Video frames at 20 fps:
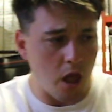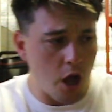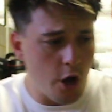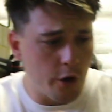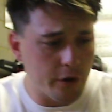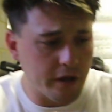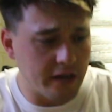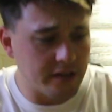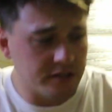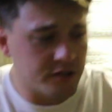
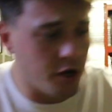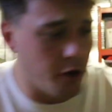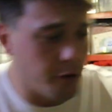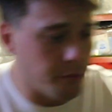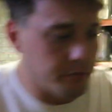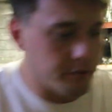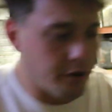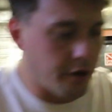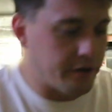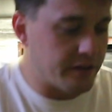Okay, so
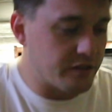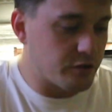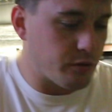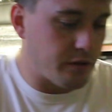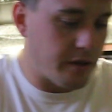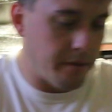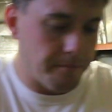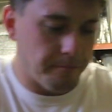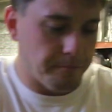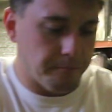going into it
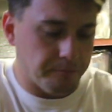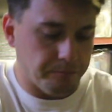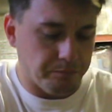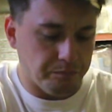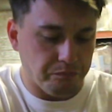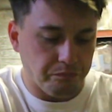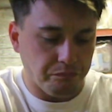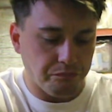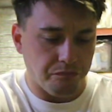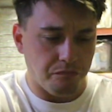then.
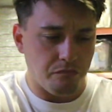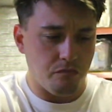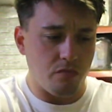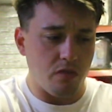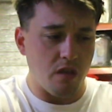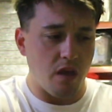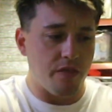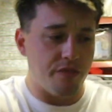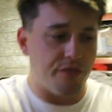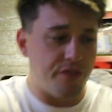
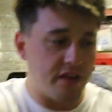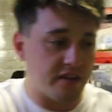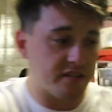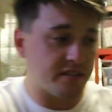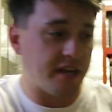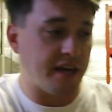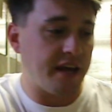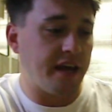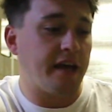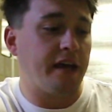This
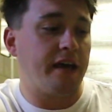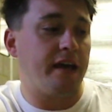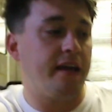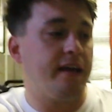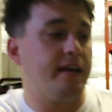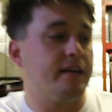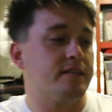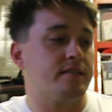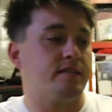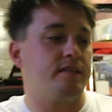here
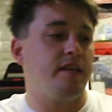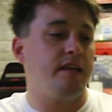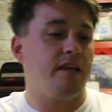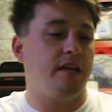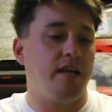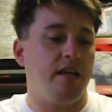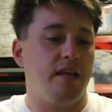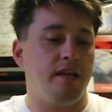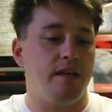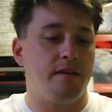is
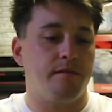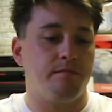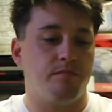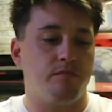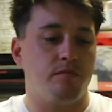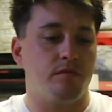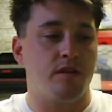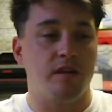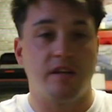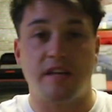the
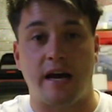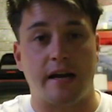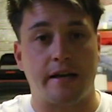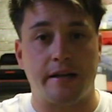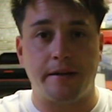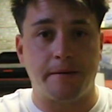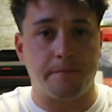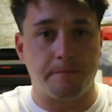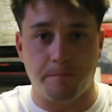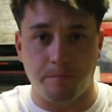
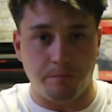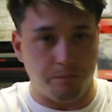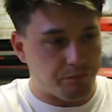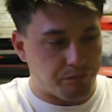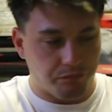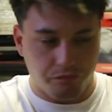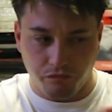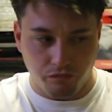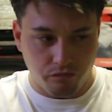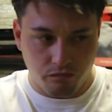daddy.
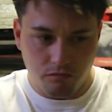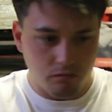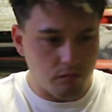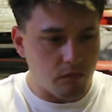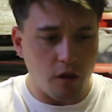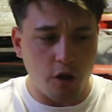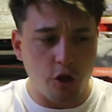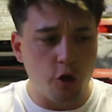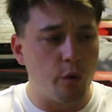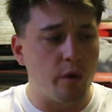
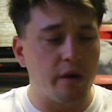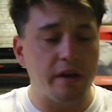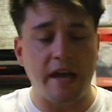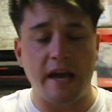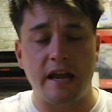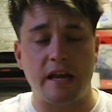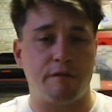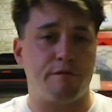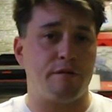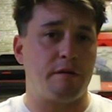You won't
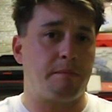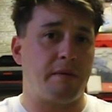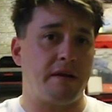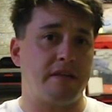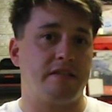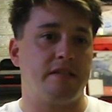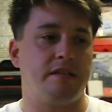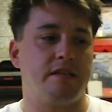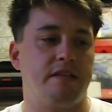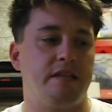get anything
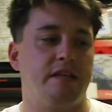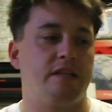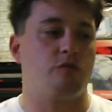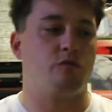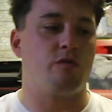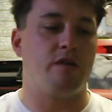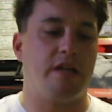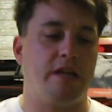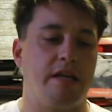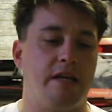better than this,
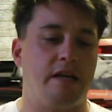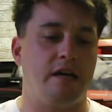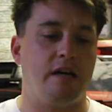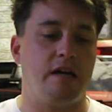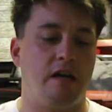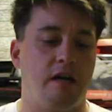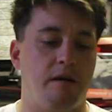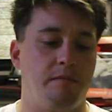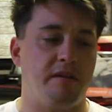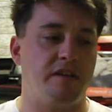really.
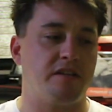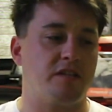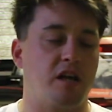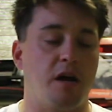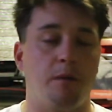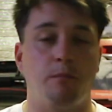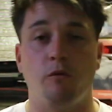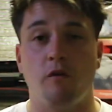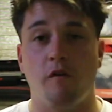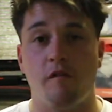There's a
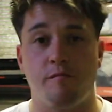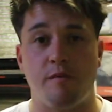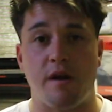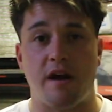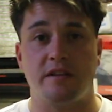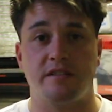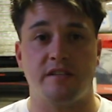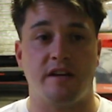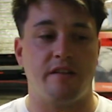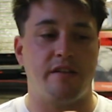couple of
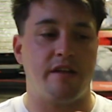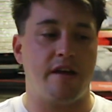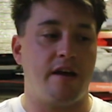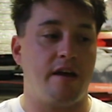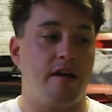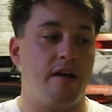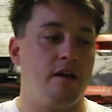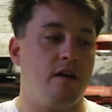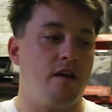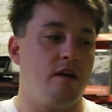brands out
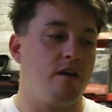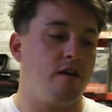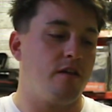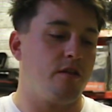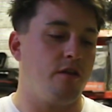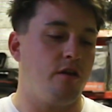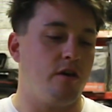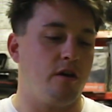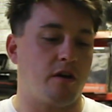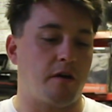there
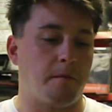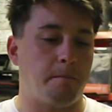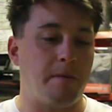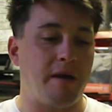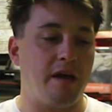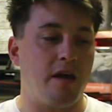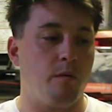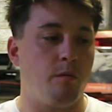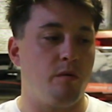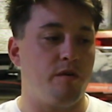that are
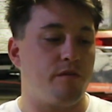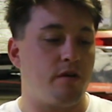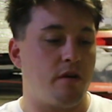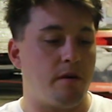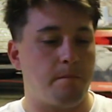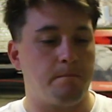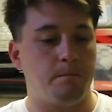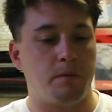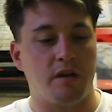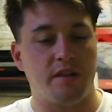competing with
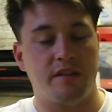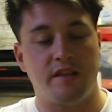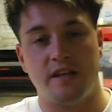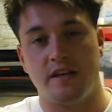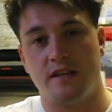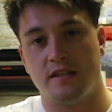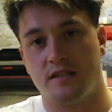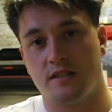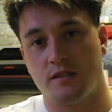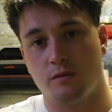it, but
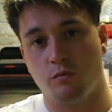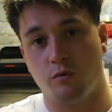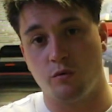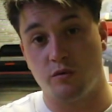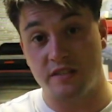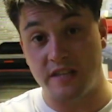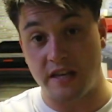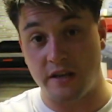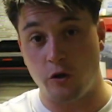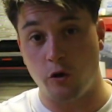this will
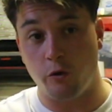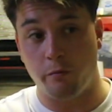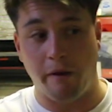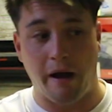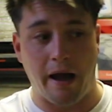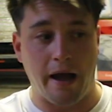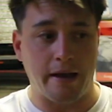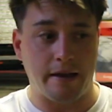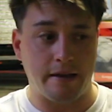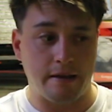set you
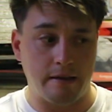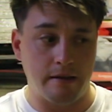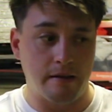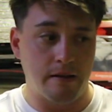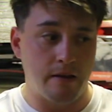back